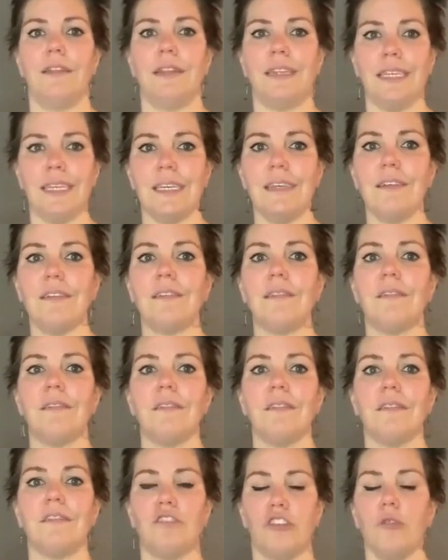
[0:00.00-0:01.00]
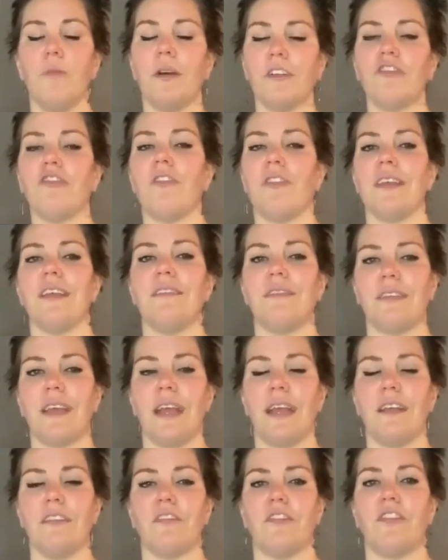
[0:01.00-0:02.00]
Too much of these
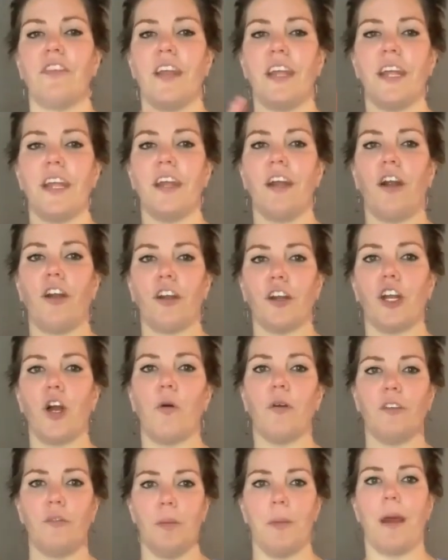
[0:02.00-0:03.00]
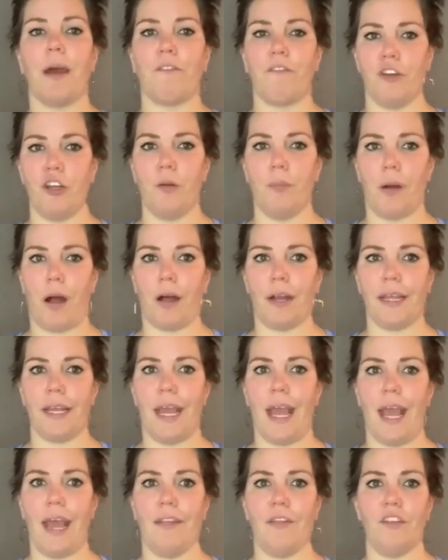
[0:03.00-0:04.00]
things, they are going to be bad for your
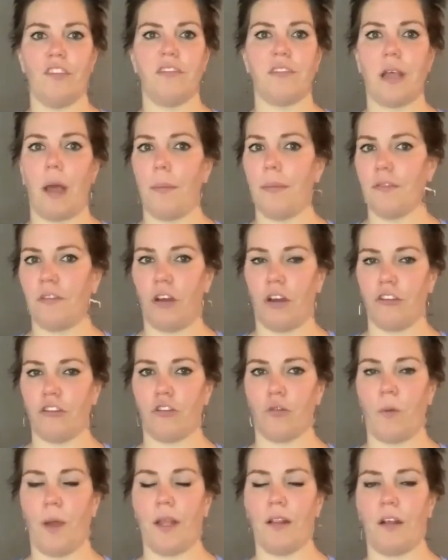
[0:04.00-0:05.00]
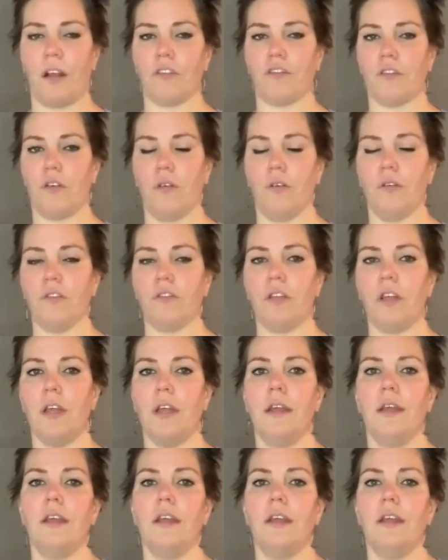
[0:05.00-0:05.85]
body and they'll sabotage your weight loss goals.